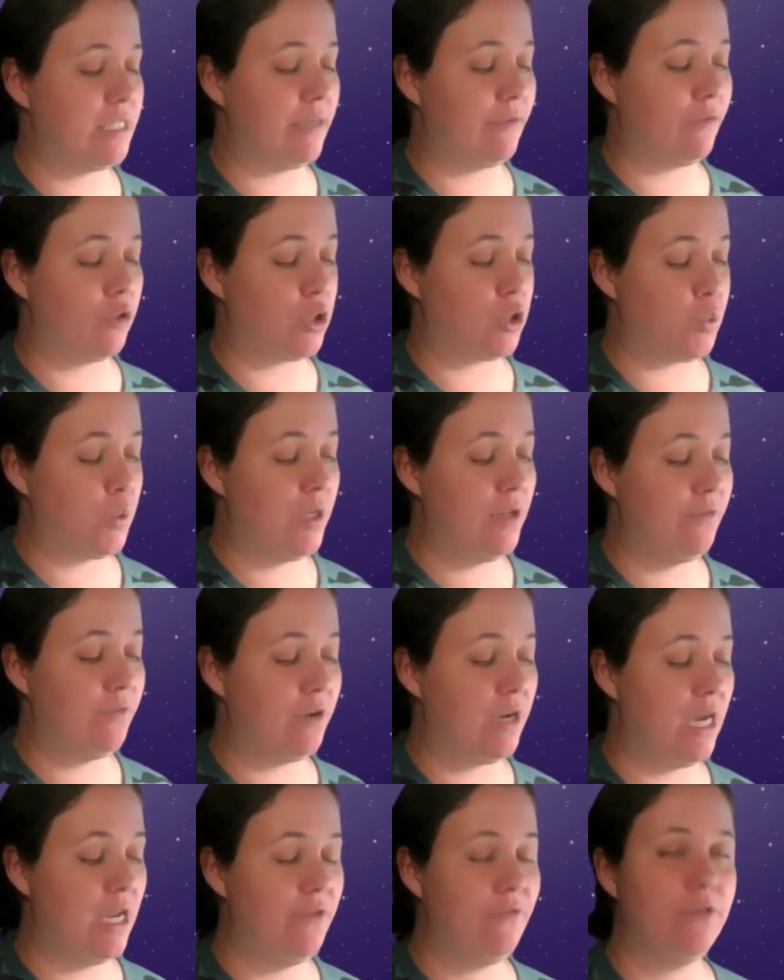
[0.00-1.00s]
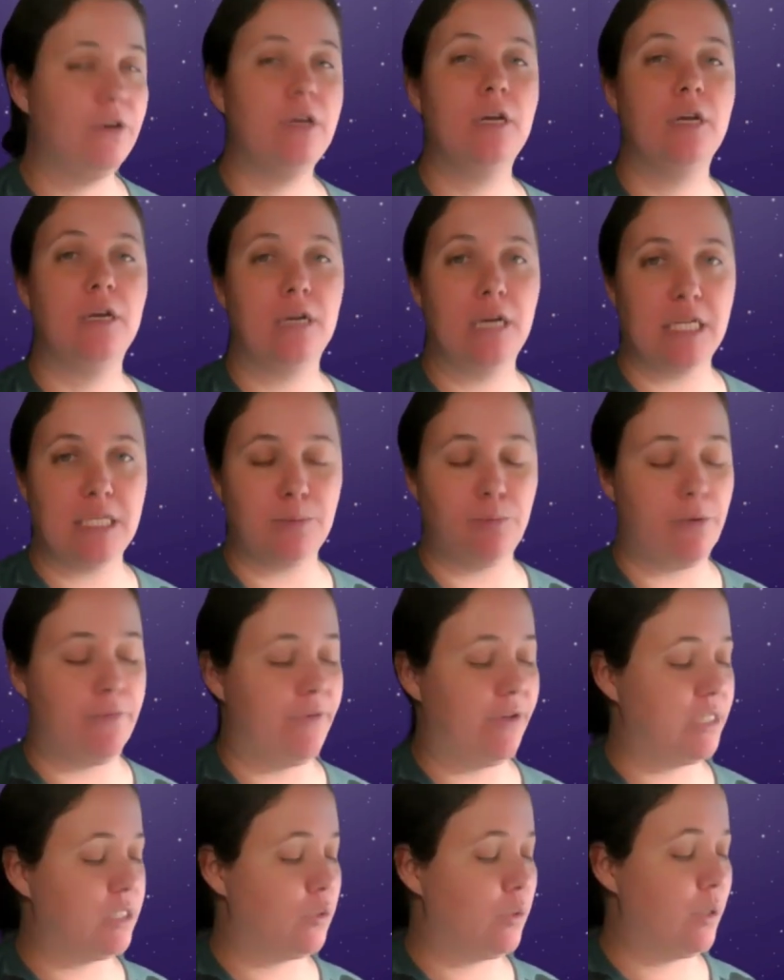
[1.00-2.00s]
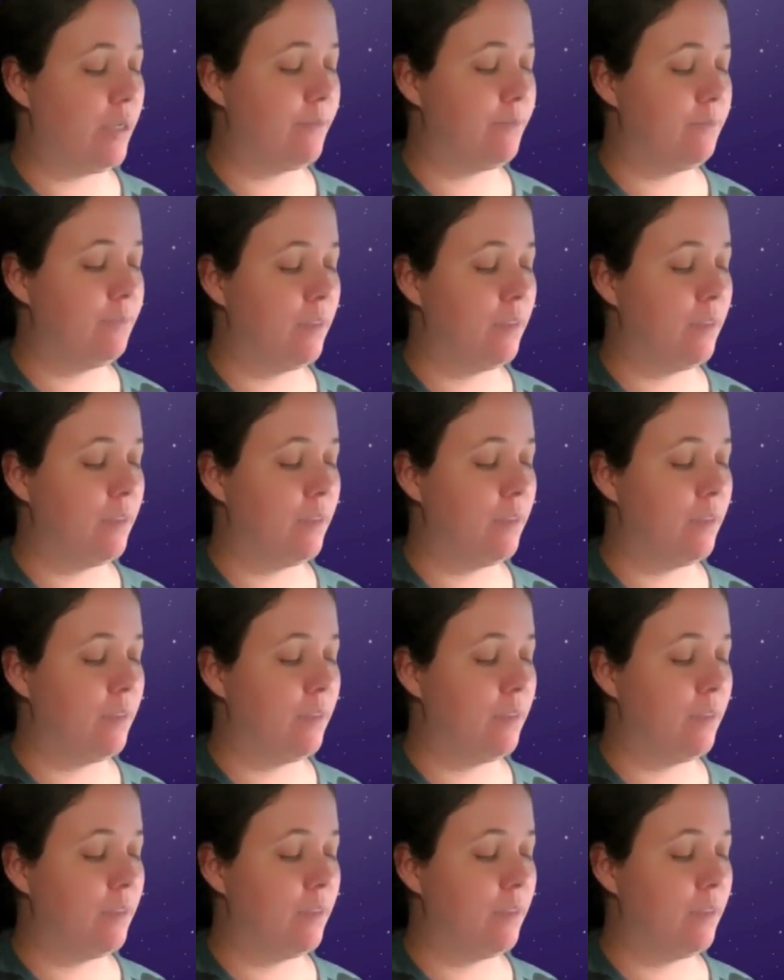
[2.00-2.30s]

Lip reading: I've got 25, it's a perfect square.